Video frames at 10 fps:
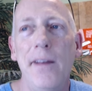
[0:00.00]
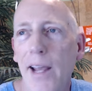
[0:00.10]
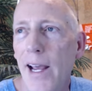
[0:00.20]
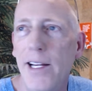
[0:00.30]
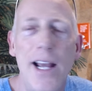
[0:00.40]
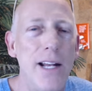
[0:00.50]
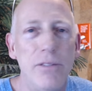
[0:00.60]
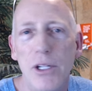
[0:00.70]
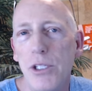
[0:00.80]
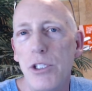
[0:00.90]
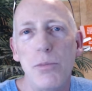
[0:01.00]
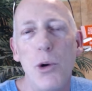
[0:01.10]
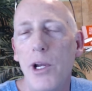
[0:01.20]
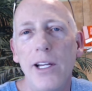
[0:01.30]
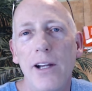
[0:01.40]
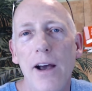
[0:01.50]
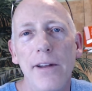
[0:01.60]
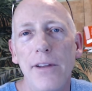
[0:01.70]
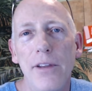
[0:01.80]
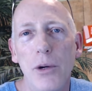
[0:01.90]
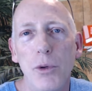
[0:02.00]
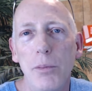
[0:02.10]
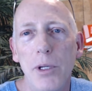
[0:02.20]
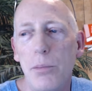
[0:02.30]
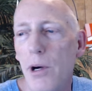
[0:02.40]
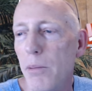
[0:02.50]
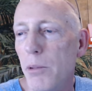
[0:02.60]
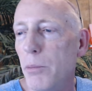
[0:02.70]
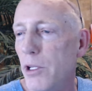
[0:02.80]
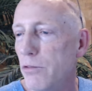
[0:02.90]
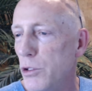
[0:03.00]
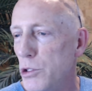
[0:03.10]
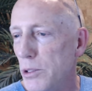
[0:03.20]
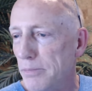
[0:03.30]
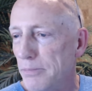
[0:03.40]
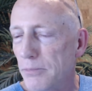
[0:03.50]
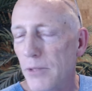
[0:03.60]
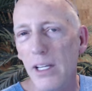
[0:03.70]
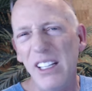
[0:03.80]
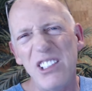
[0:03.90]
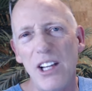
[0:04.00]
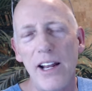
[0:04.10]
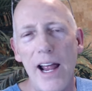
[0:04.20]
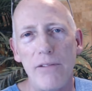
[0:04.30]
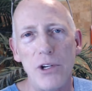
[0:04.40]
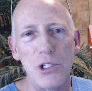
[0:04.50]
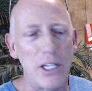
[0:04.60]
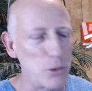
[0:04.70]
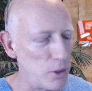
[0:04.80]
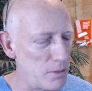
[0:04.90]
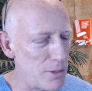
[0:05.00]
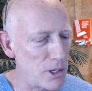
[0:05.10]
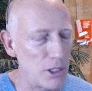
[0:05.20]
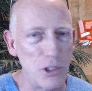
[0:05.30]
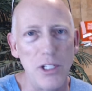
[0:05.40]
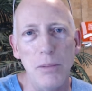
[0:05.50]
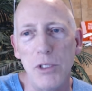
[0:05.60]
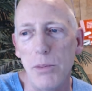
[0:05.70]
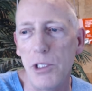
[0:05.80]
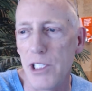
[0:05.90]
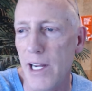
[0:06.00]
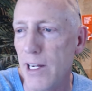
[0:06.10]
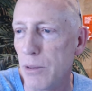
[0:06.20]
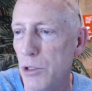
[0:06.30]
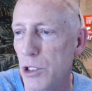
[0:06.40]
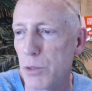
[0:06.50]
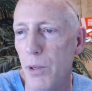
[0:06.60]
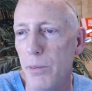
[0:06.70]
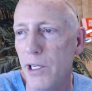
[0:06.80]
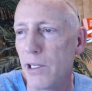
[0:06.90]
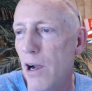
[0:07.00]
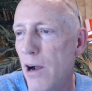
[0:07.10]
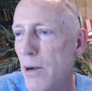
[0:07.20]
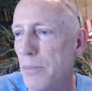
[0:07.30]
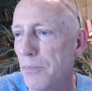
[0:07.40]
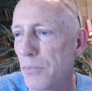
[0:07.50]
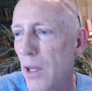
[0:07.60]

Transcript: any kind of a smoking gun that would be a problem in the future. At least on average, that's what the market seems to be saying just by being calm.